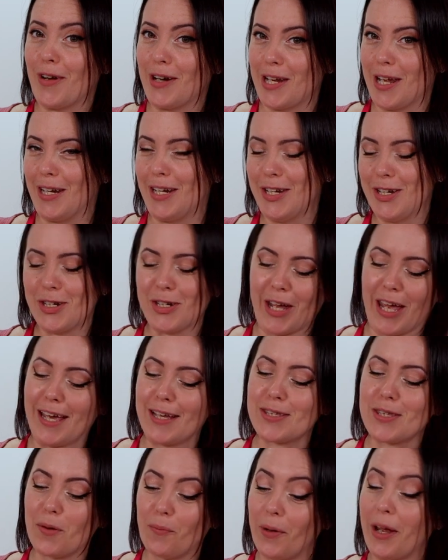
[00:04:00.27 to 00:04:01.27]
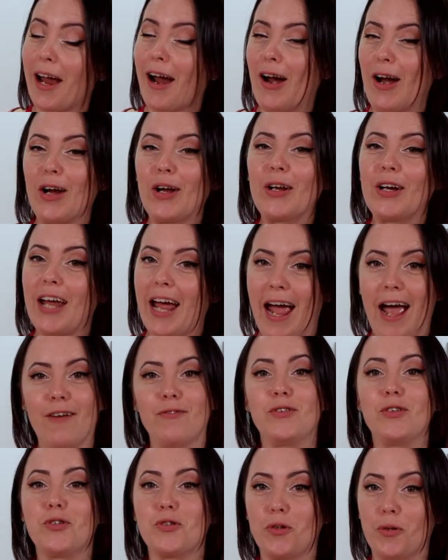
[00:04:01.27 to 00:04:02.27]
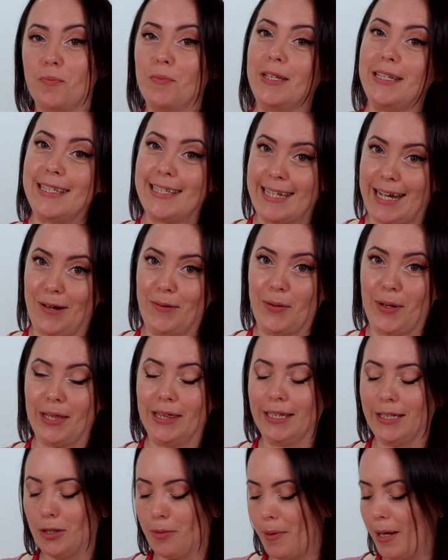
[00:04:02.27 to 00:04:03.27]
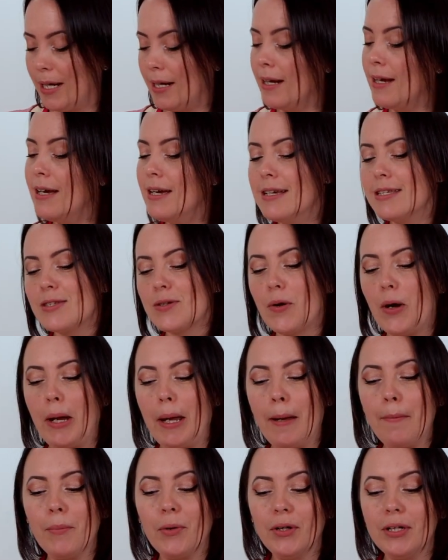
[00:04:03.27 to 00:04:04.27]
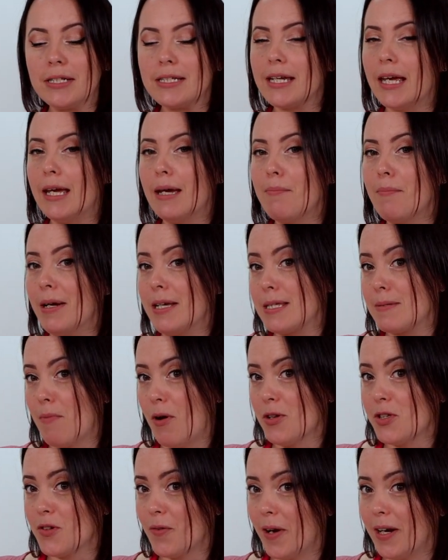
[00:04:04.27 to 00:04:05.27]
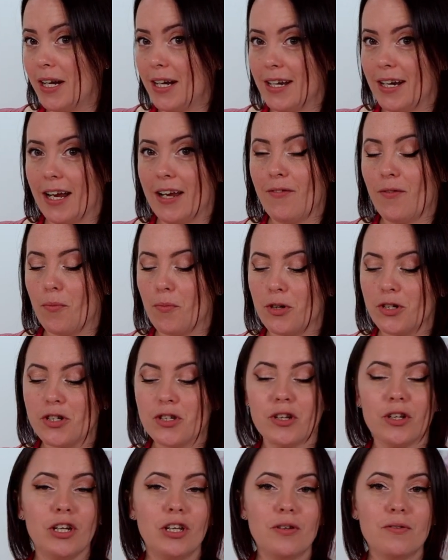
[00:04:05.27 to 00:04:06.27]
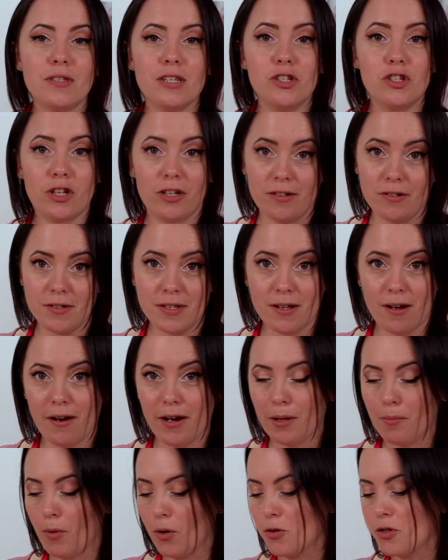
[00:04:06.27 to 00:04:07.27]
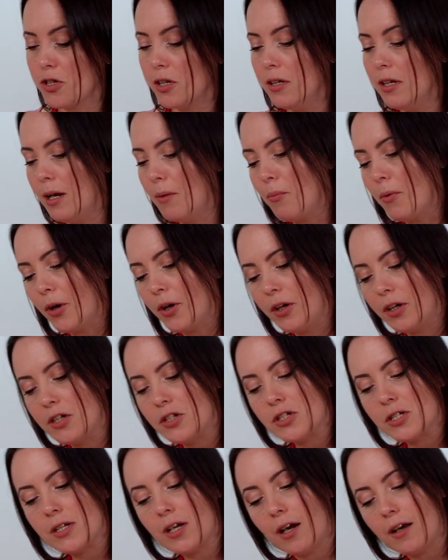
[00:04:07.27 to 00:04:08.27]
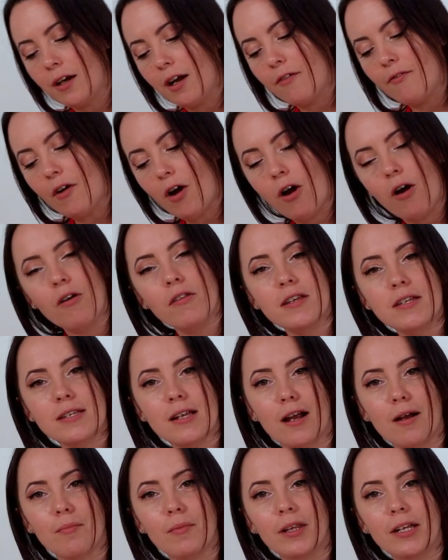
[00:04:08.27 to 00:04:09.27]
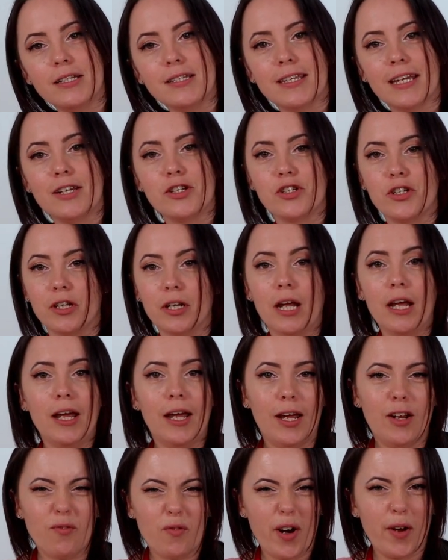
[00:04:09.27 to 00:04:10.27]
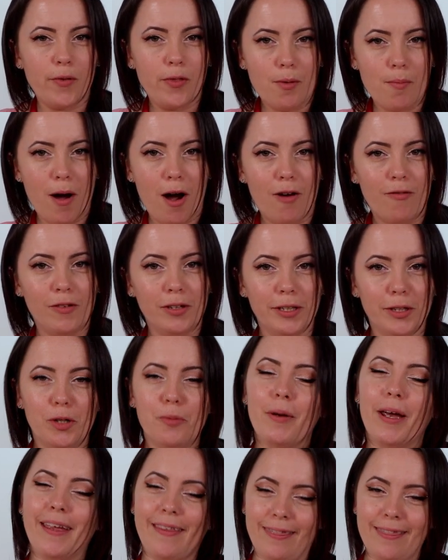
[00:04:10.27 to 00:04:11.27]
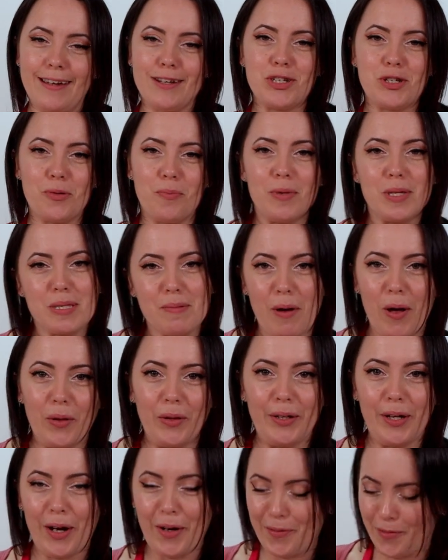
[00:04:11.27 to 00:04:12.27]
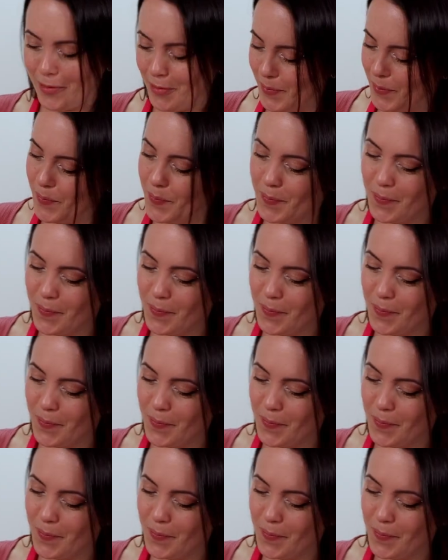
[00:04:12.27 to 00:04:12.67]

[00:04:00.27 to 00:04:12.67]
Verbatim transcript: our 10 inch cake, so we are gonna have to trim these down a little bit. So I am gonna take my small serrated knife and we're just gonna use a gentle sawing motion and we're gonna just cut off all this caramelization and round them off a little bit. And that should be small enough.